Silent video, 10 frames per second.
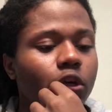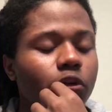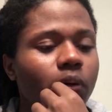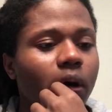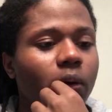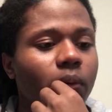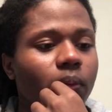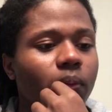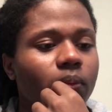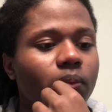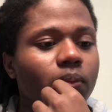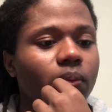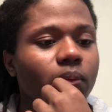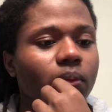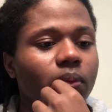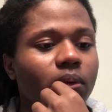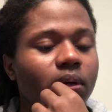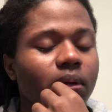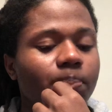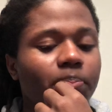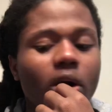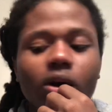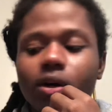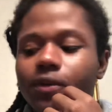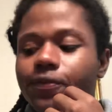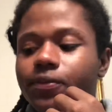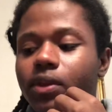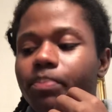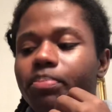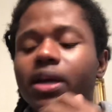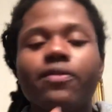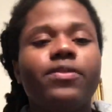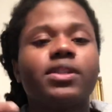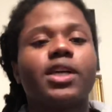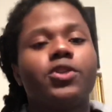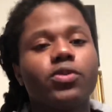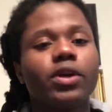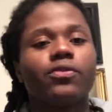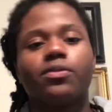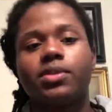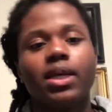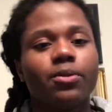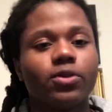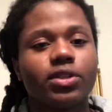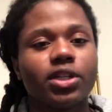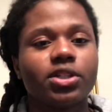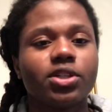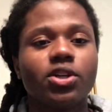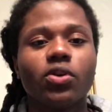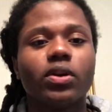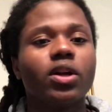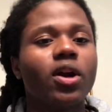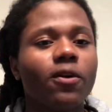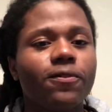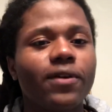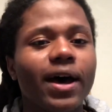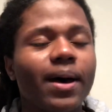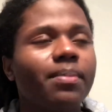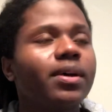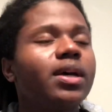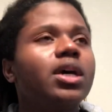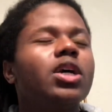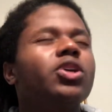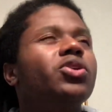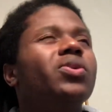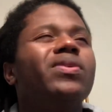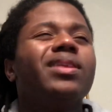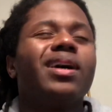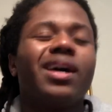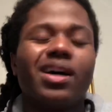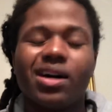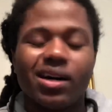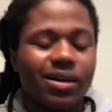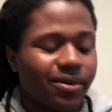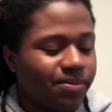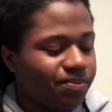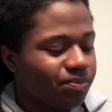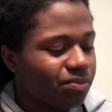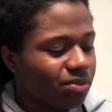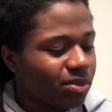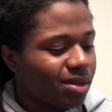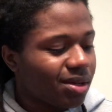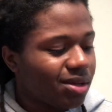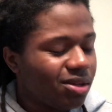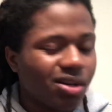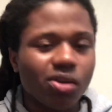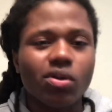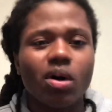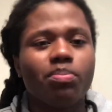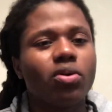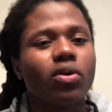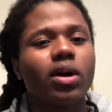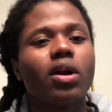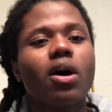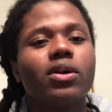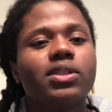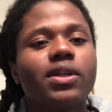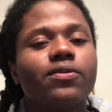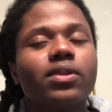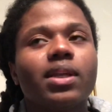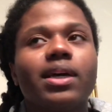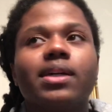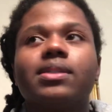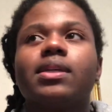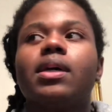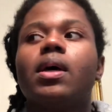you know, part of the benefits that you get from semen retention, doing the no fap, doing the no porn and all these different things,